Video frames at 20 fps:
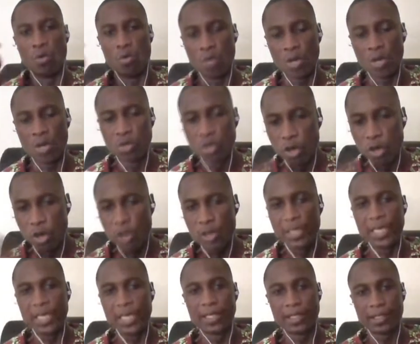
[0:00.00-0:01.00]
We're doing
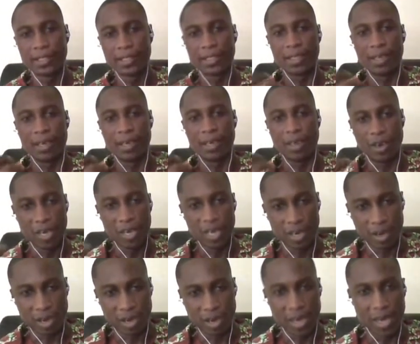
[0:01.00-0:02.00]
all this
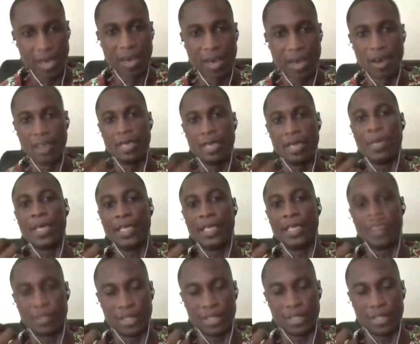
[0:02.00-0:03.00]
on the
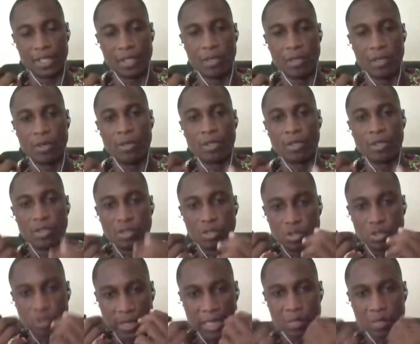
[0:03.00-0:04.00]
background, you know,
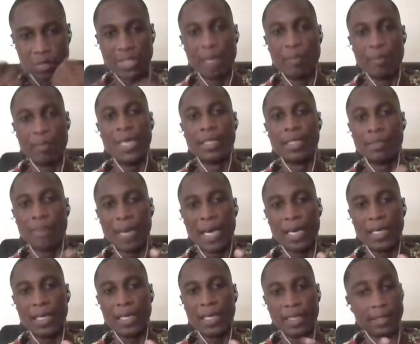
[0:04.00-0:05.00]
so that is what I meant
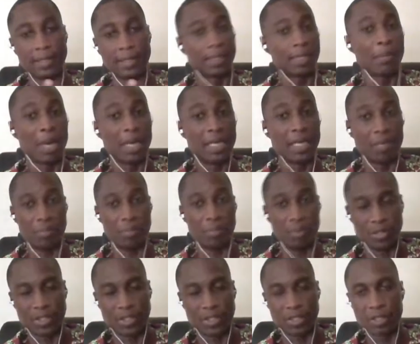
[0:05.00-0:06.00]
by the submarine
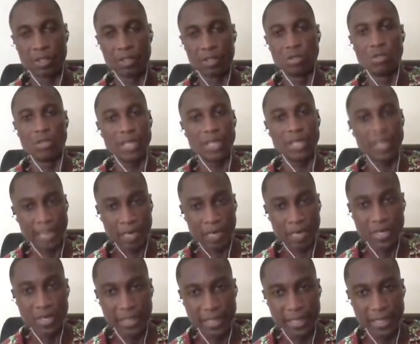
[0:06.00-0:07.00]
approach,
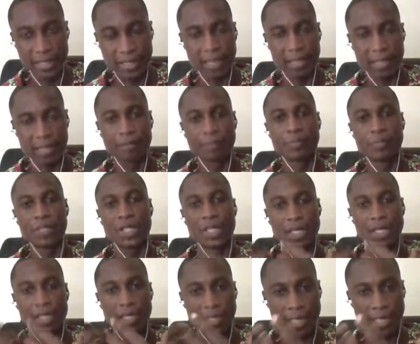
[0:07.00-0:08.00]
gathering data,
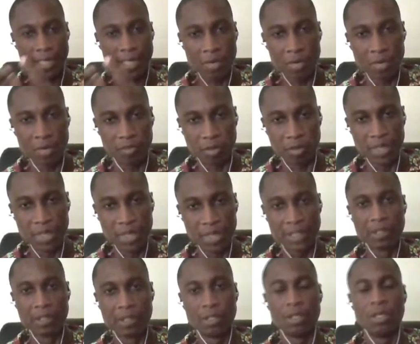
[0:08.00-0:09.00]
gathering
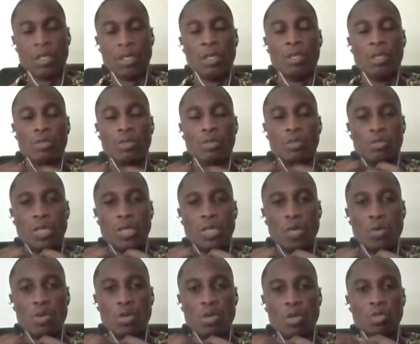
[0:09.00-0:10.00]
information, so
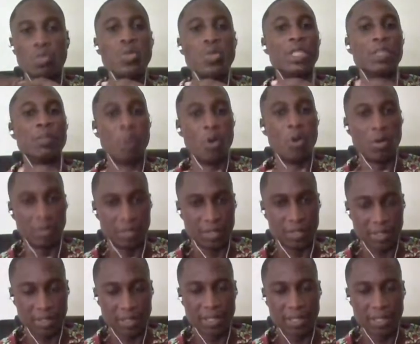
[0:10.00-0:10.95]
that we don't respond